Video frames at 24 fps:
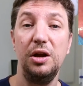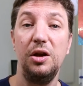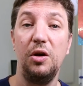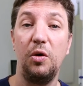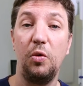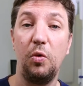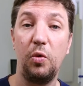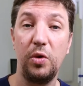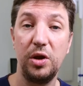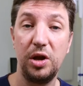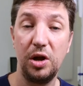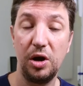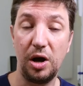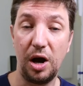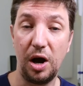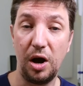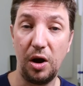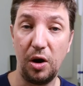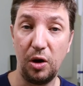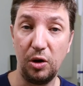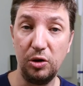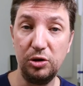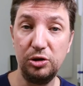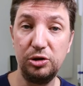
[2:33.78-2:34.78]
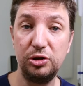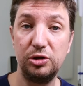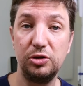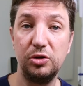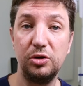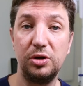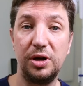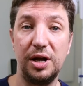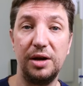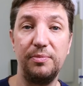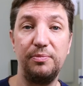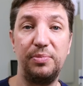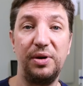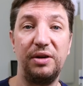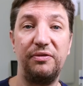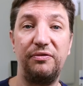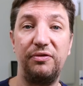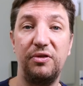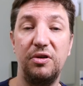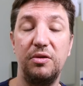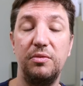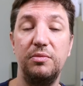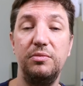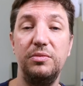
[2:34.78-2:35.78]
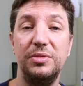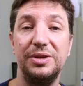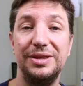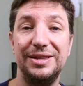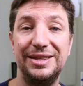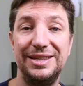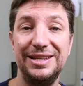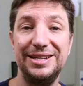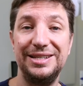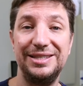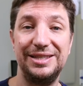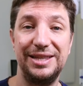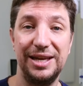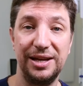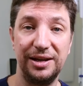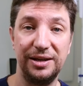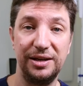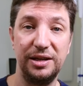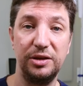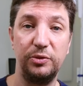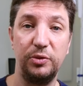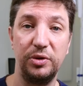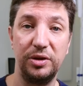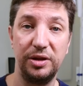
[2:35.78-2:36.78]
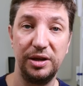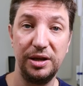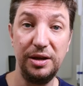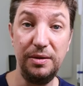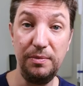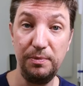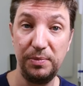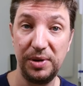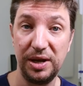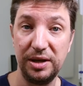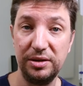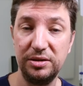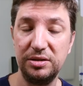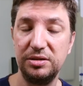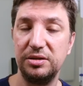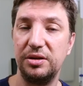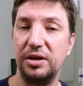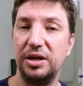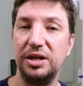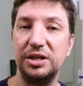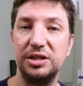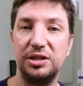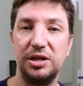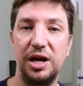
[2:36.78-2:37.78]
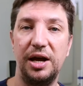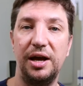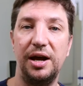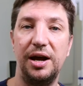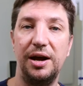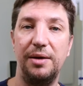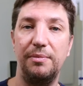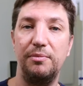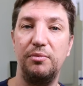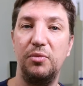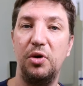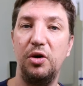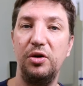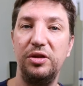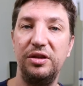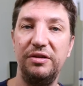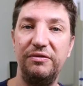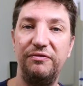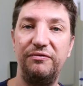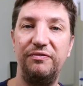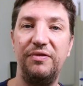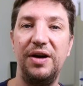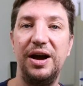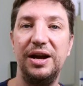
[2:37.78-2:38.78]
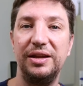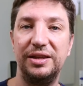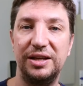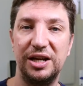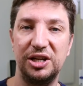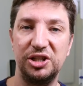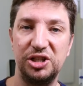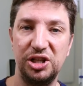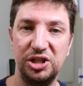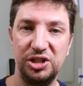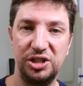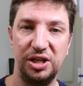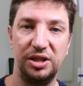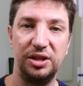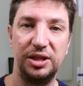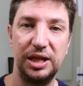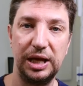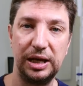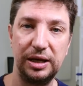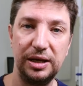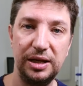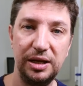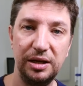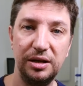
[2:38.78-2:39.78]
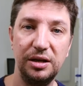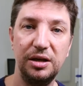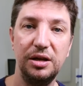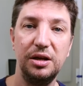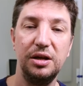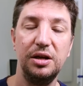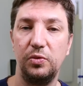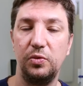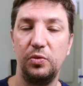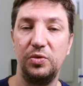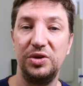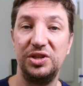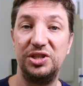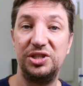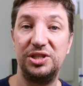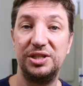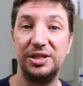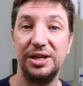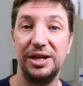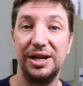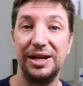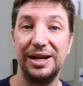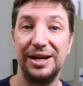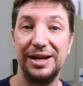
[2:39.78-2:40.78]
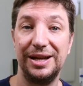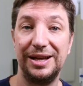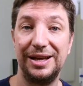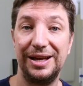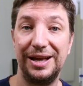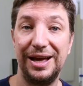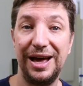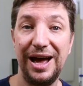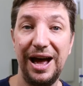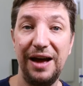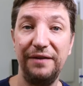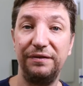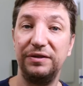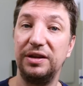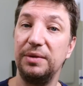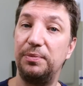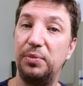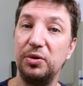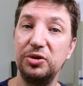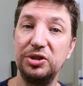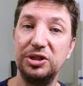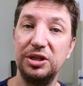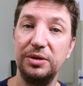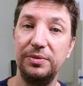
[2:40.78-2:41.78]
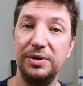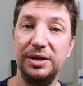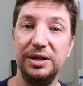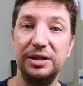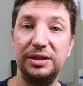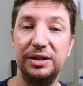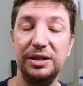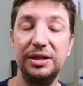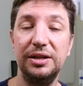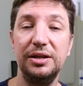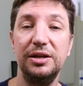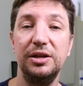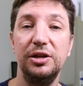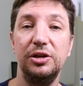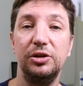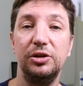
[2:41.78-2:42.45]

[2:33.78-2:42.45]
We also can perform this technique with implants. There is a modified Kazanjian technique which have the possibility